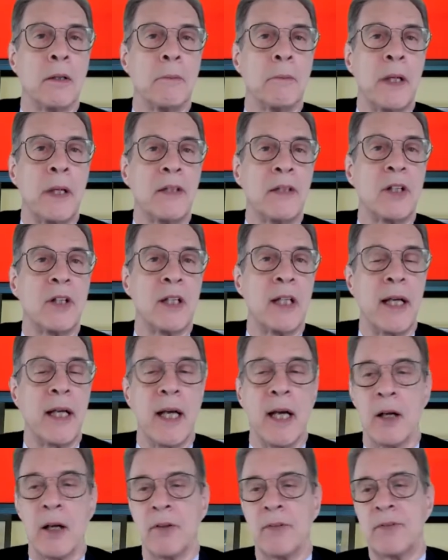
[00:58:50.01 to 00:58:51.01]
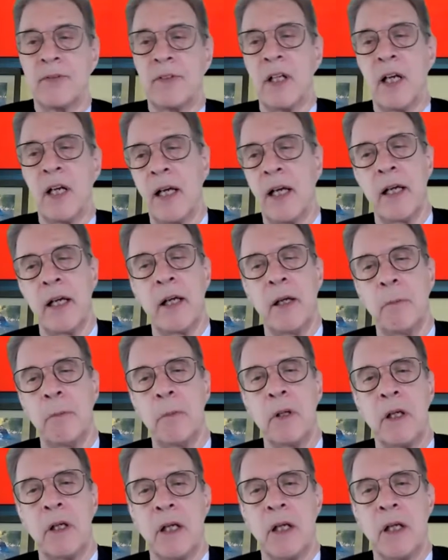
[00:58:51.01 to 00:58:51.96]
basically out of time.